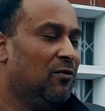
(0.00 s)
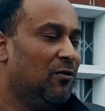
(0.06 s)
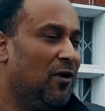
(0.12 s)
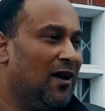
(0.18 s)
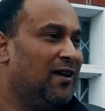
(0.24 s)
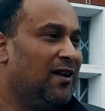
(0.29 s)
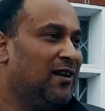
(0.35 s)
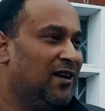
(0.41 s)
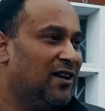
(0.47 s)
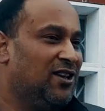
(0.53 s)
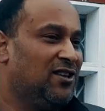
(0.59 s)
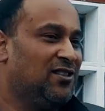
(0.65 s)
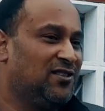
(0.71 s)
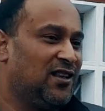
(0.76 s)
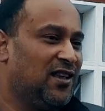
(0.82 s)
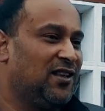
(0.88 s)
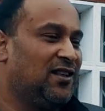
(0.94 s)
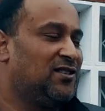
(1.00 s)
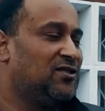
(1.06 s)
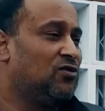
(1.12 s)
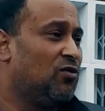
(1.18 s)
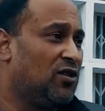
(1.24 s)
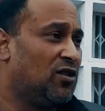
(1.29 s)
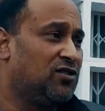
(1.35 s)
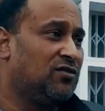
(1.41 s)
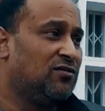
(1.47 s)
One is that
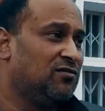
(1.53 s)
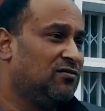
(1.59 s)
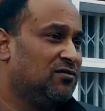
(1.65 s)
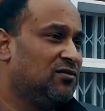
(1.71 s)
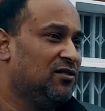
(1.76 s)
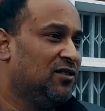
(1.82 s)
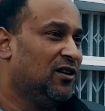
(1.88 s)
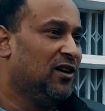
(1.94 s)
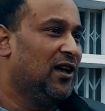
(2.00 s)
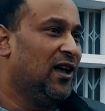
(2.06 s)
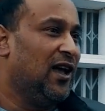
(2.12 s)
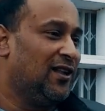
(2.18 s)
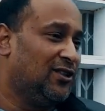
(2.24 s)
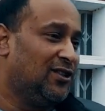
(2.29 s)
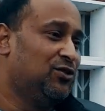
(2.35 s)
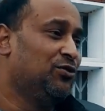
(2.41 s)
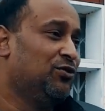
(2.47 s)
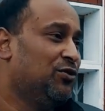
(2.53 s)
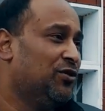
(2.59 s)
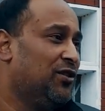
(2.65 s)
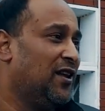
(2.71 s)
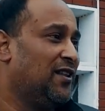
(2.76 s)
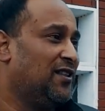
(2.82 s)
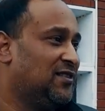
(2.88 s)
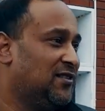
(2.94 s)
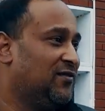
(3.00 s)
it's quattro, and two,
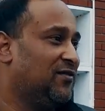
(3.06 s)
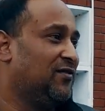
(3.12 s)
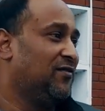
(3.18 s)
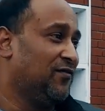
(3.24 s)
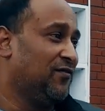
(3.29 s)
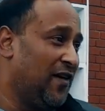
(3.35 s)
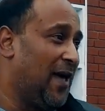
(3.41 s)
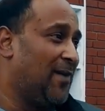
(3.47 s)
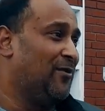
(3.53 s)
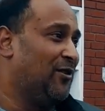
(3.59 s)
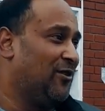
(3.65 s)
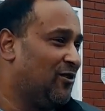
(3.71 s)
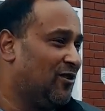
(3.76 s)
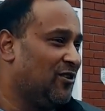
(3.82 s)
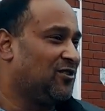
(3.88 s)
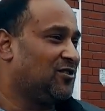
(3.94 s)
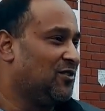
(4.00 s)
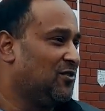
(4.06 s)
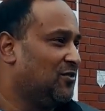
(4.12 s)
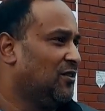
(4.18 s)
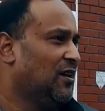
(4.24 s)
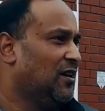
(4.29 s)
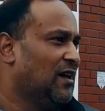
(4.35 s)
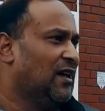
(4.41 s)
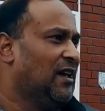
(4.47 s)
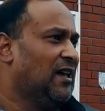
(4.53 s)
that it's a family car.
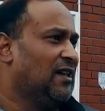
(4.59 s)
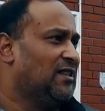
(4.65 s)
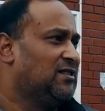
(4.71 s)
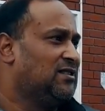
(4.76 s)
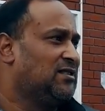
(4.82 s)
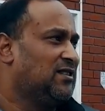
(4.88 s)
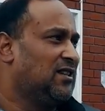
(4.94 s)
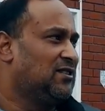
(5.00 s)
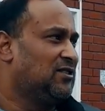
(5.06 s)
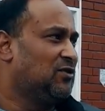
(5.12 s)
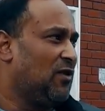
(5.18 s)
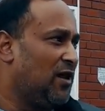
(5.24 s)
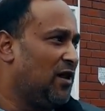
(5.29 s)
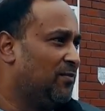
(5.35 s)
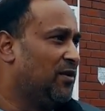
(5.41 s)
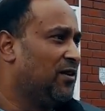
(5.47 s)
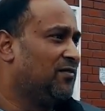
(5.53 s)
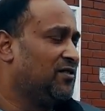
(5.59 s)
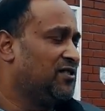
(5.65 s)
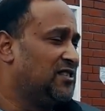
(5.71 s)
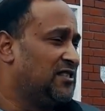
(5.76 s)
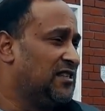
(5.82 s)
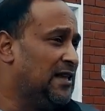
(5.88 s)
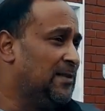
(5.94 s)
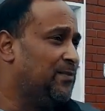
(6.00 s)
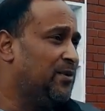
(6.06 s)
So it's quite a bit of a
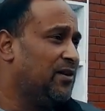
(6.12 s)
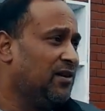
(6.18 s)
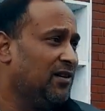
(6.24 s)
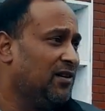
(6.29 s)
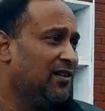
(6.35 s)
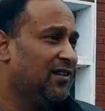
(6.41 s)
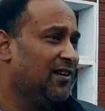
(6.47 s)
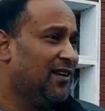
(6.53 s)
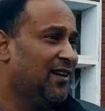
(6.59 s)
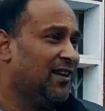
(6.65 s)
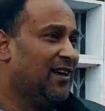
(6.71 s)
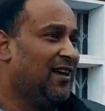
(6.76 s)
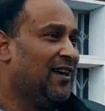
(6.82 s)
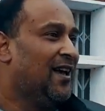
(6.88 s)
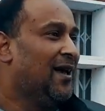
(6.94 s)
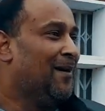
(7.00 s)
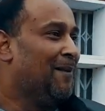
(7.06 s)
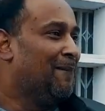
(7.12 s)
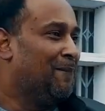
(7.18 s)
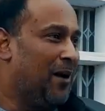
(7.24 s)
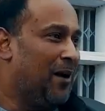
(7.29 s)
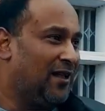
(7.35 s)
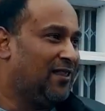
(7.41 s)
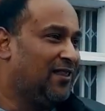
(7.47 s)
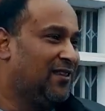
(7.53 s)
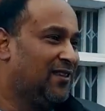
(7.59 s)
sleeper,
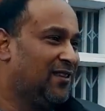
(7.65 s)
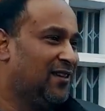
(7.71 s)
but